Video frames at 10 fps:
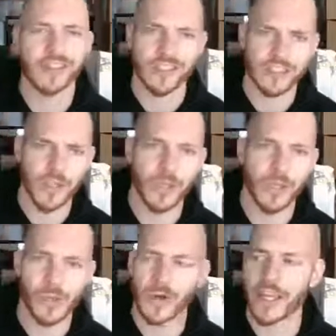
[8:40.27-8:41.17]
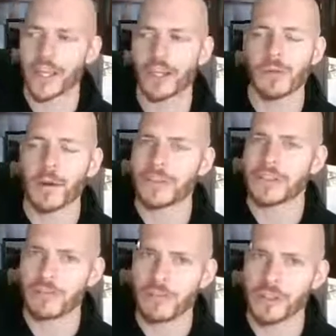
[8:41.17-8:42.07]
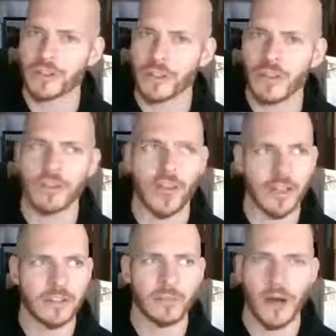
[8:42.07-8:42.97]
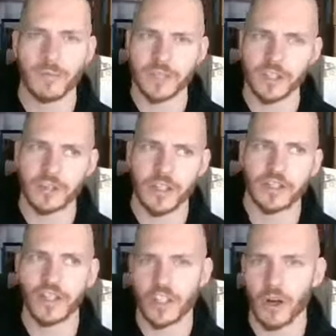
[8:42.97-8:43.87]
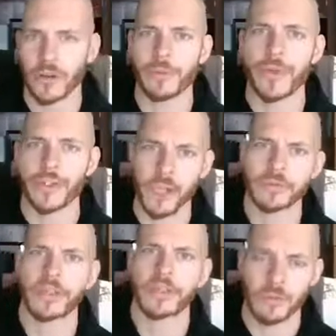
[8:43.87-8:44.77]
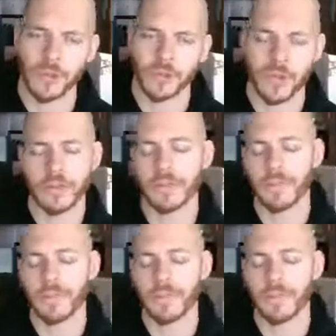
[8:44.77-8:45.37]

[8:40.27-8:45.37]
Just like when you were a kid, you probably didn't brush your teeth, lied to your mom, said you did. She caught you, made you go upstairs and brush your teeth.